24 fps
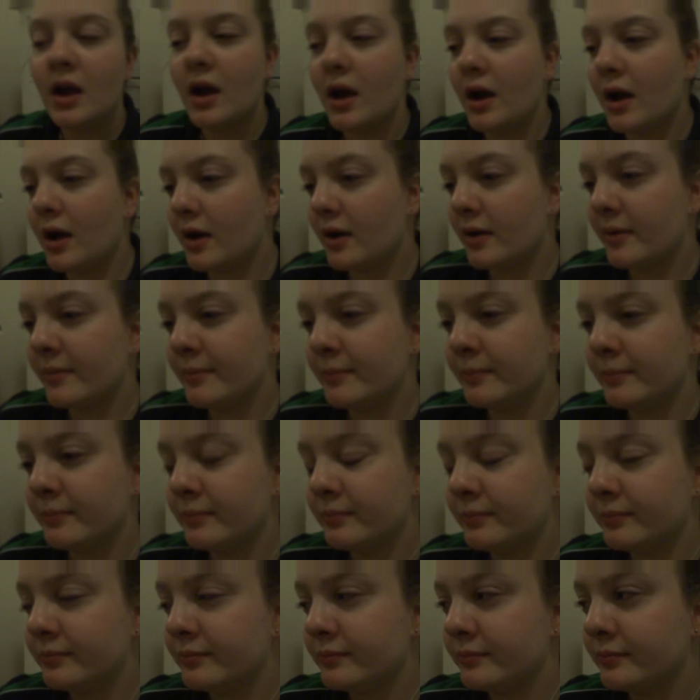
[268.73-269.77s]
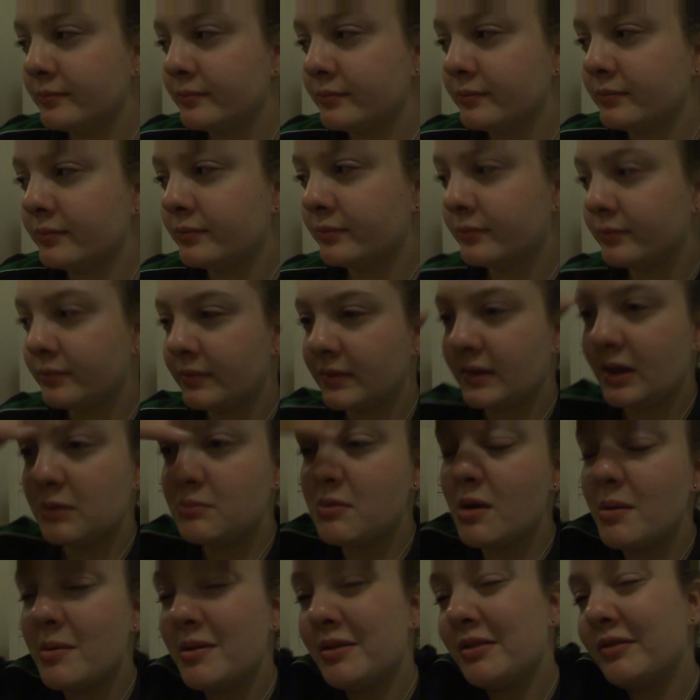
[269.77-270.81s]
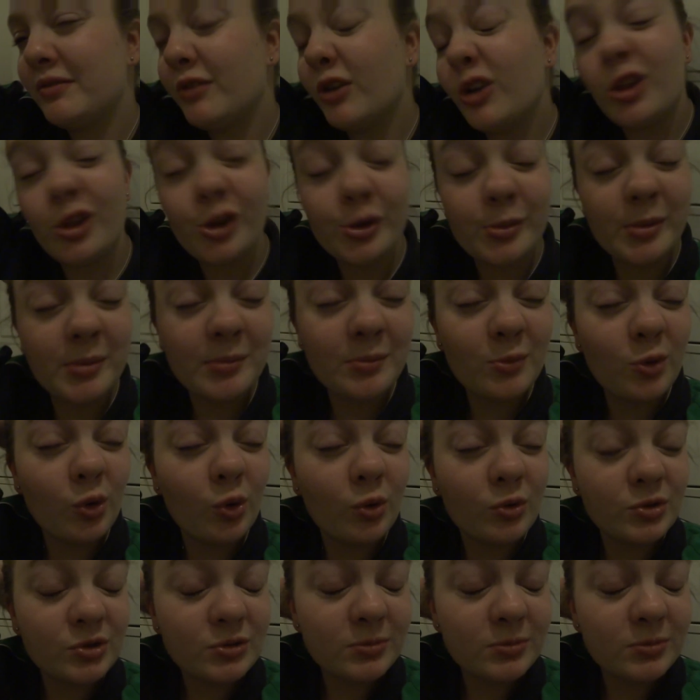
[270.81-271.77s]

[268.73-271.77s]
Um, I might be able to vlog a little bit more